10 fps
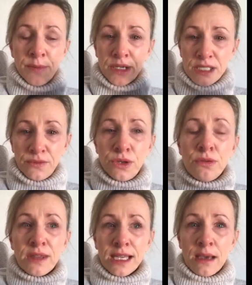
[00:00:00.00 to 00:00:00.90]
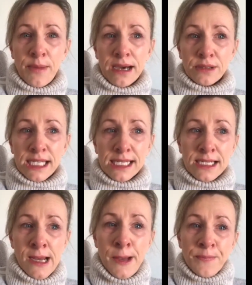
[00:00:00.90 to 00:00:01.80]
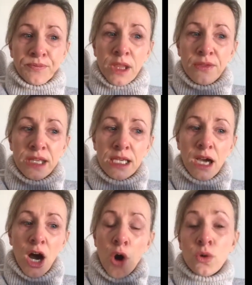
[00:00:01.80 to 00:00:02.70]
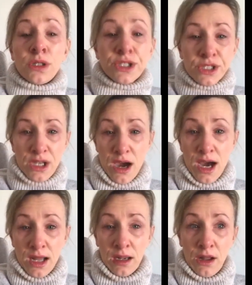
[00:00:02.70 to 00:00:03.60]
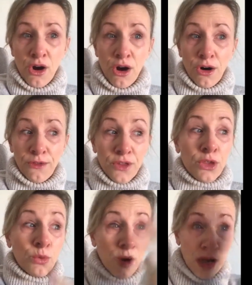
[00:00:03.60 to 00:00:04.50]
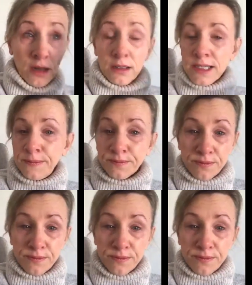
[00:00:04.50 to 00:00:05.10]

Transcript: Because if you think about it, the old style of the world